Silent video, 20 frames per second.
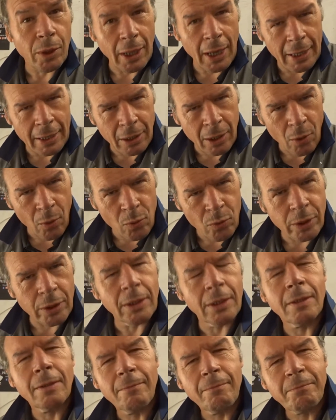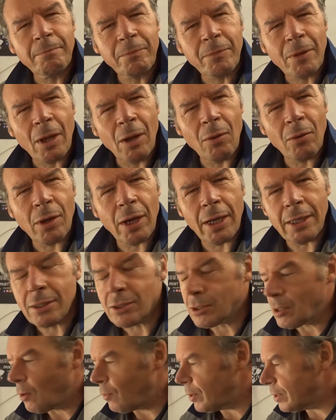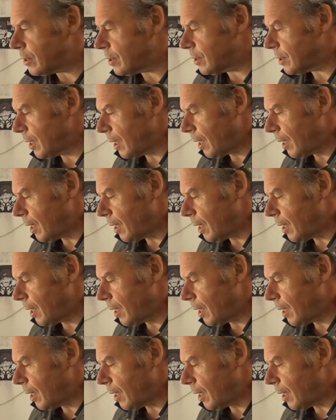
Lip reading: lead loading. Okay, so it's